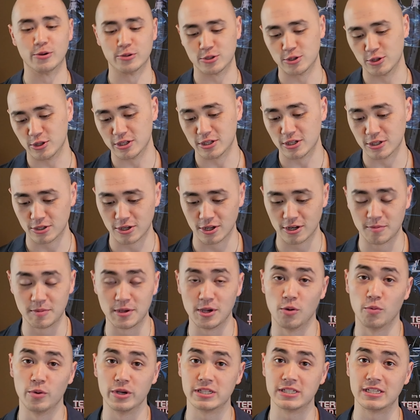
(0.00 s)
So this is gonna be
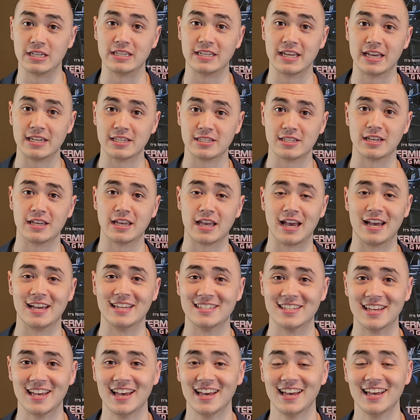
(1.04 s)
a whiskey tasting,
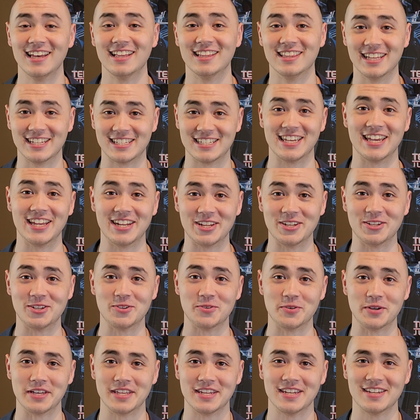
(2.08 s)
guys. Let's get
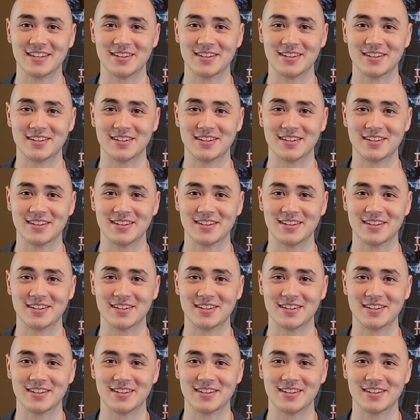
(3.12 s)
into it.